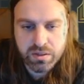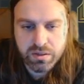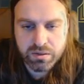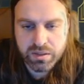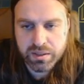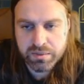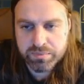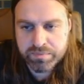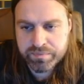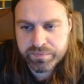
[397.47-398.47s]
Okay.
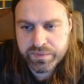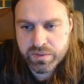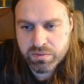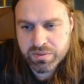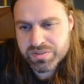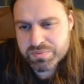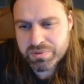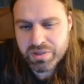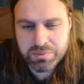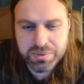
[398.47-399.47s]
No, it's
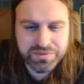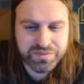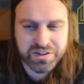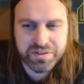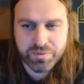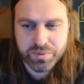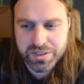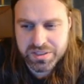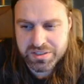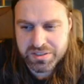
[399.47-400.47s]
probably fine the way
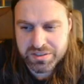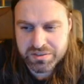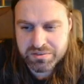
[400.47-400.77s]
he did it.